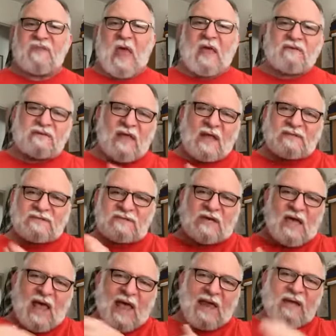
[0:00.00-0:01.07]
That's
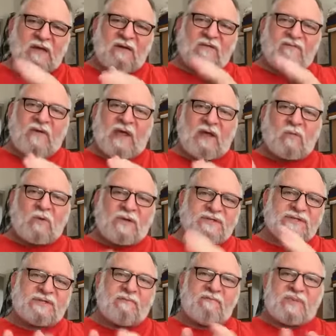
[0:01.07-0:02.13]
kind of a real
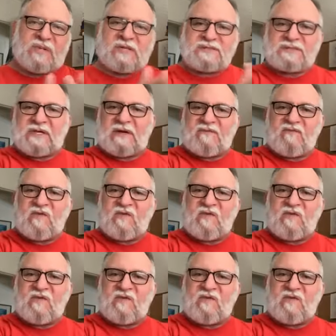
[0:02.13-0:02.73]
simplistic